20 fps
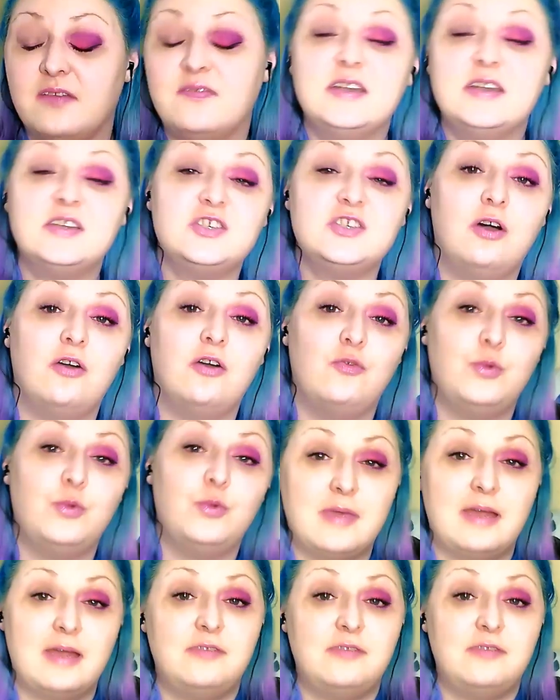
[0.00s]
it off with
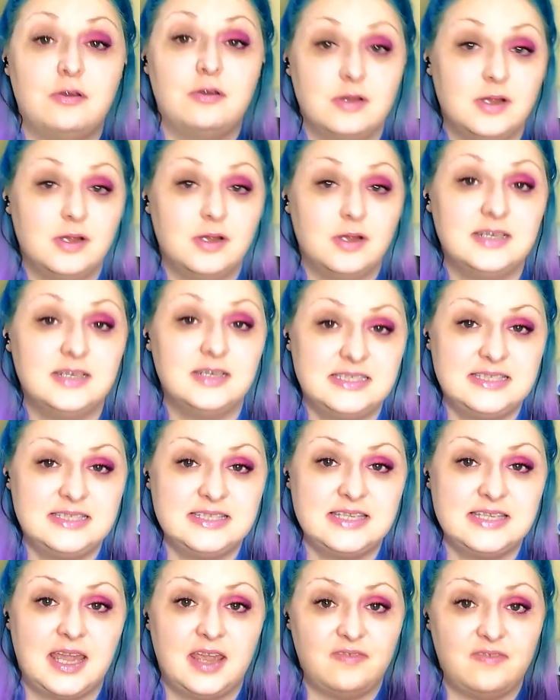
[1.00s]
Revlon Color Stay
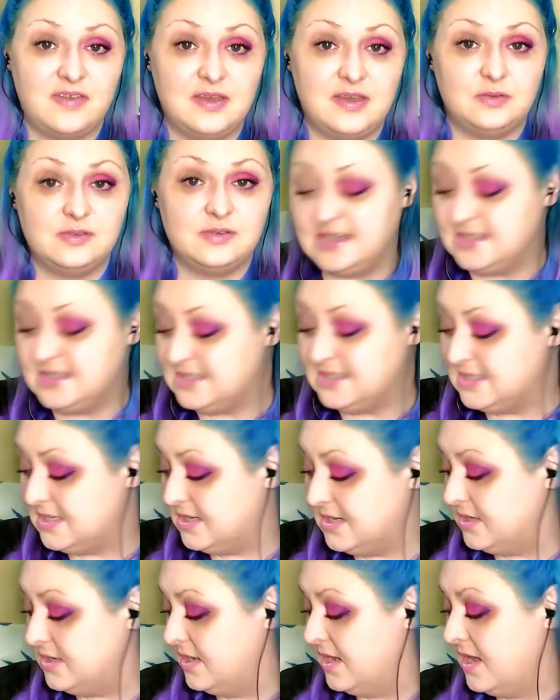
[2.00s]
Foundation
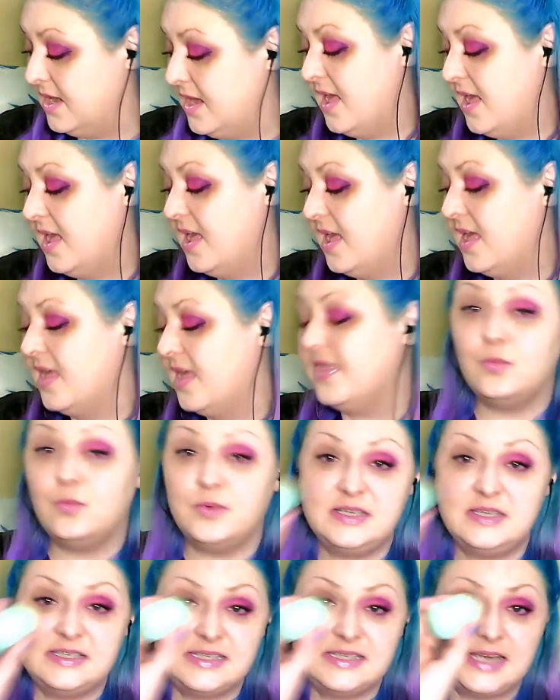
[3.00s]
that we dab
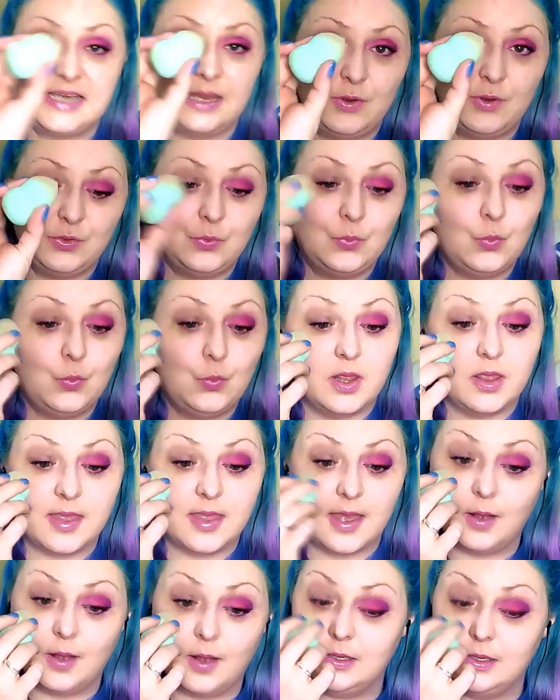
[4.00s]
on with our
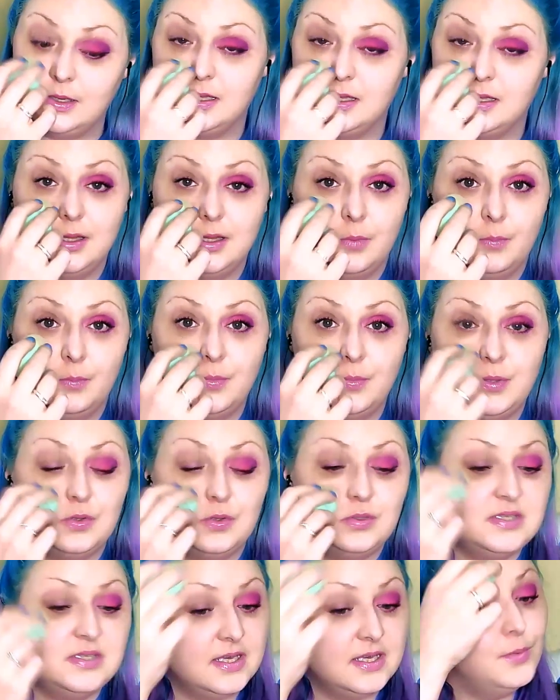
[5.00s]
little
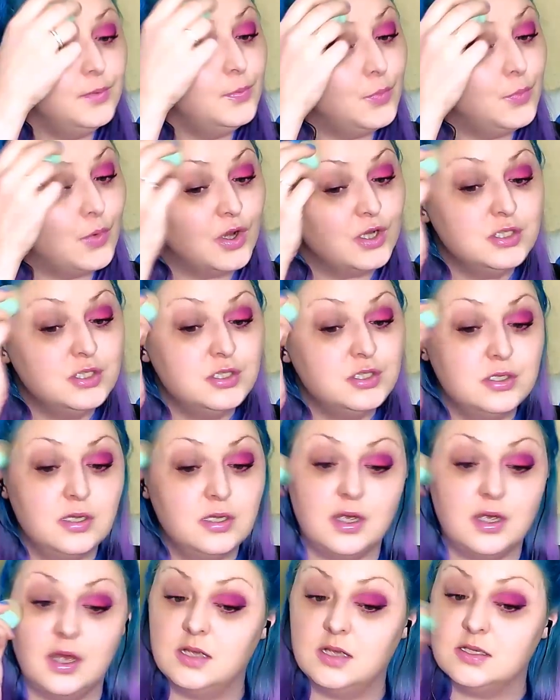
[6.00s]
beauty brush,
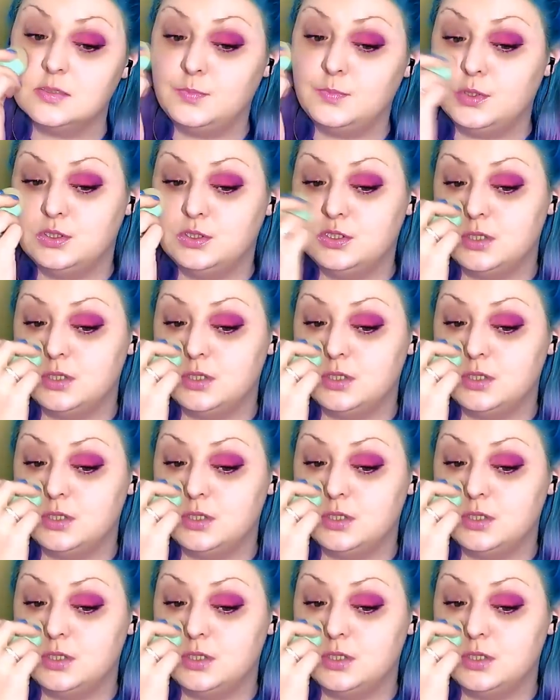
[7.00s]
our beauty